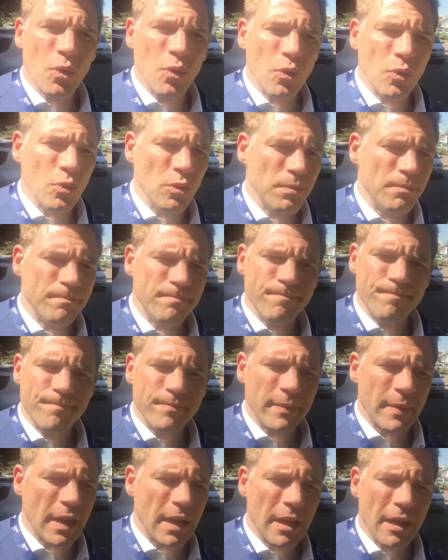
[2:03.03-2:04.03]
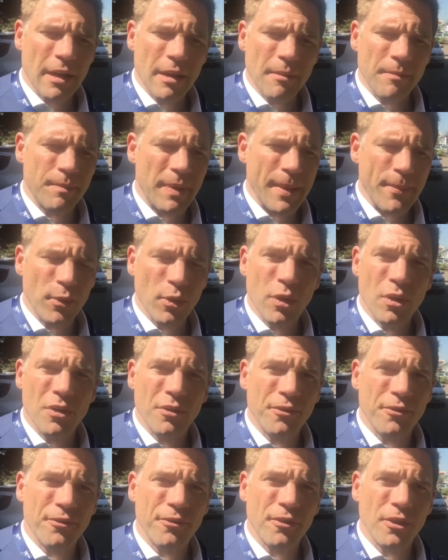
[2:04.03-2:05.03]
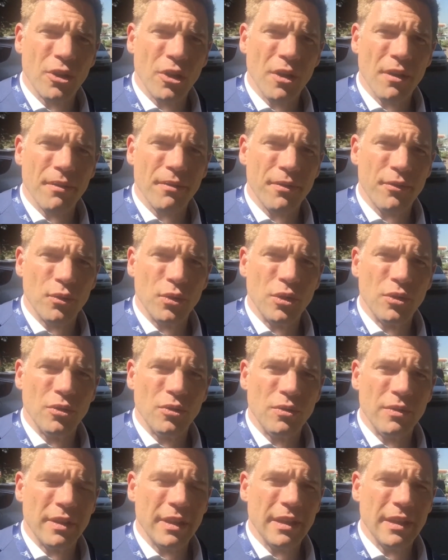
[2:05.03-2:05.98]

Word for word: all uh, people who have got through